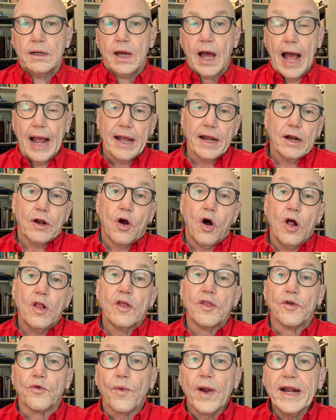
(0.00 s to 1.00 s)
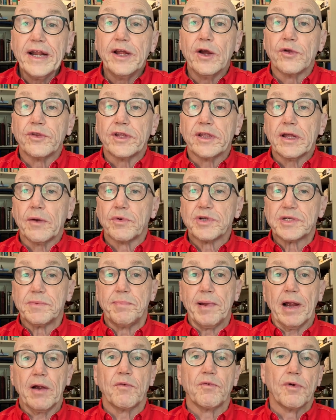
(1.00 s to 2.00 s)
I got a call on the radio that there was a
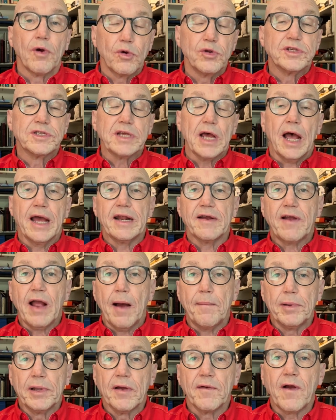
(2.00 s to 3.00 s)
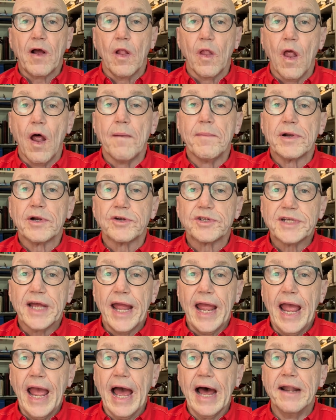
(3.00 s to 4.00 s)
bear roadside a couple of kilometers
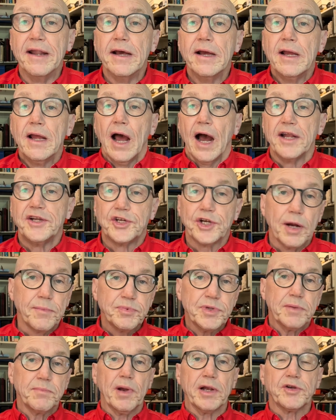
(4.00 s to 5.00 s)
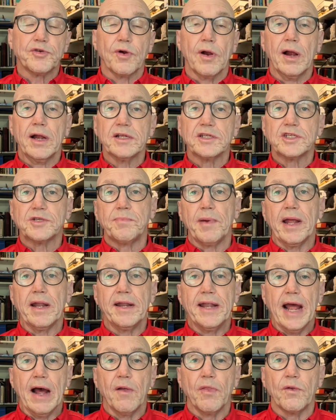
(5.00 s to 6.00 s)
ahead. I jumped in my truck and
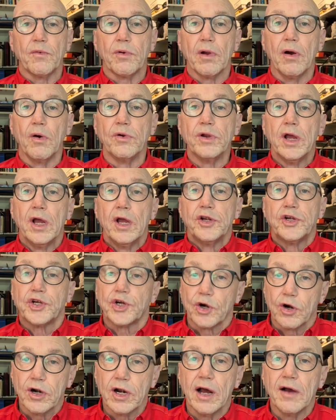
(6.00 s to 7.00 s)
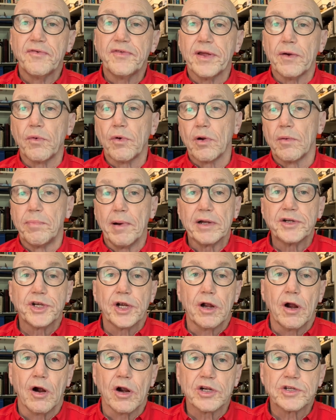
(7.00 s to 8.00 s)
sped down the road. Sure enough, there were a bunch
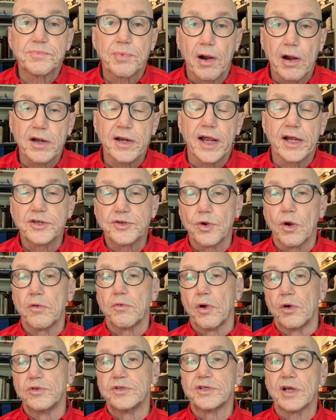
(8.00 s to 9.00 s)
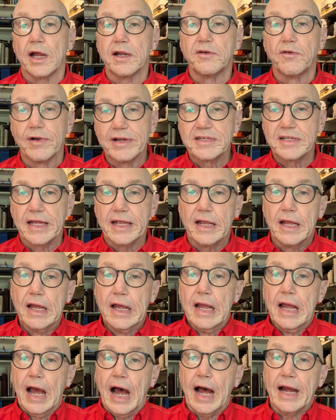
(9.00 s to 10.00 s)
of cars parked next to a roadside grizzly.
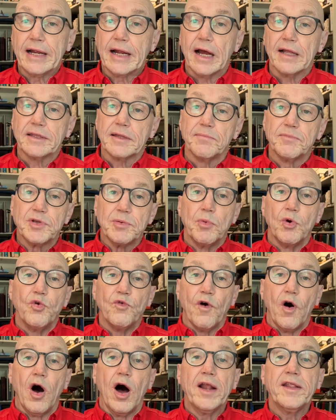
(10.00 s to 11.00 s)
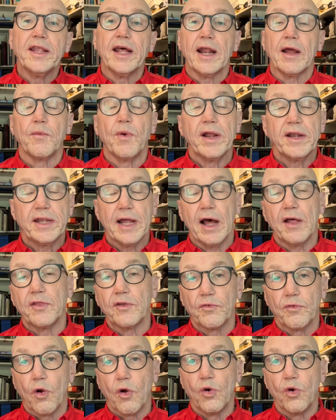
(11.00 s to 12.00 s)
I got them to move on, and I went down
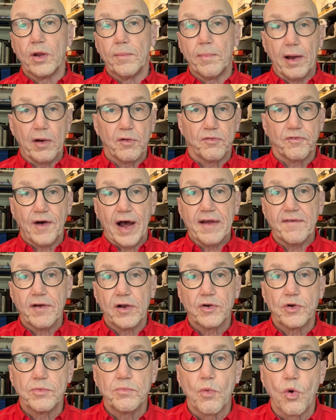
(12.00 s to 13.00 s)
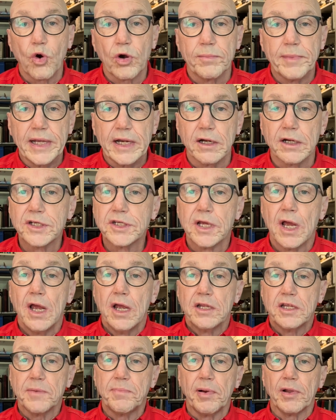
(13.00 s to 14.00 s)
the road about 500 more meters
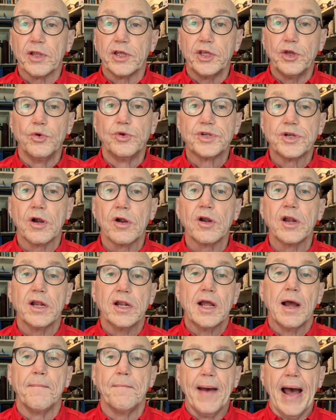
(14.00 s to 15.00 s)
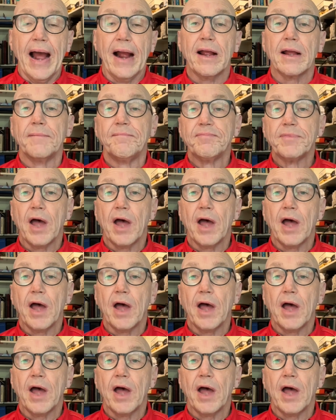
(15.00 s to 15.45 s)
to pull a U-turn and come back.